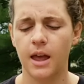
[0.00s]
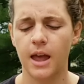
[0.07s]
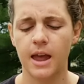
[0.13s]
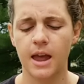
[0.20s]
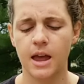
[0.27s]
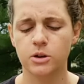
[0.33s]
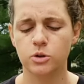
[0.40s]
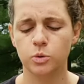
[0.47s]

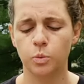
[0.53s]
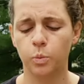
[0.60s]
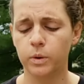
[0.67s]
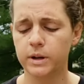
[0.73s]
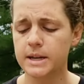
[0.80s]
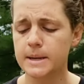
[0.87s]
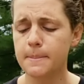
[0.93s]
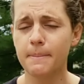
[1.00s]
And
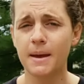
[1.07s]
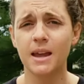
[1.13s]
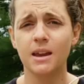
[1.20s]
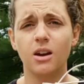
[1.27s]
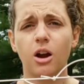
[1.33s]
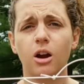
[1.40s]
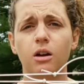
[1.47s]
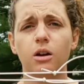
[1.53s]
we
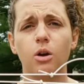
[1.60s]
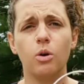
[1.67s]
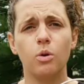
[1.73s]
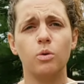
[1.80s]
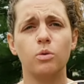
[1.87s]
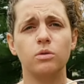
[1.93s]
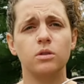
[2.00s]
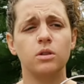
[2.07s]
made our
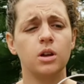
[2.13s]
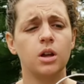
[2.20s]
own